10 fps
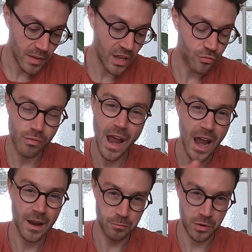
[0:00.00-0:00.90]
it's
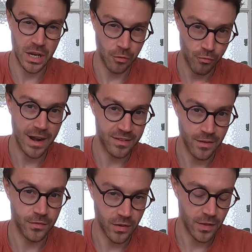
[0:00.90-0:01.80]
rare,
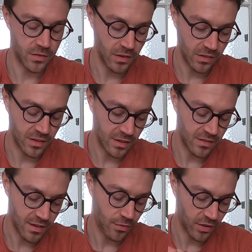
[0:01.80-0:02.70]
relative to the
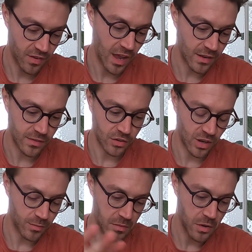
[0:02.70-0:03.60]
16710, the
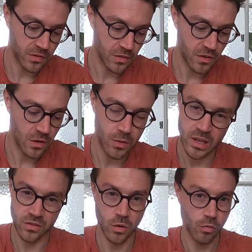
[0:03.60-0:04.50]
GMT Master 2.
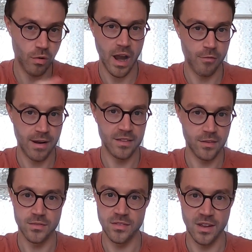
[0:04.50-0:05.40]
It's not rare
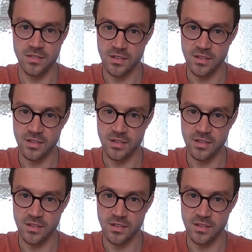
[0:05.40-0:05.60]
relative to, say, a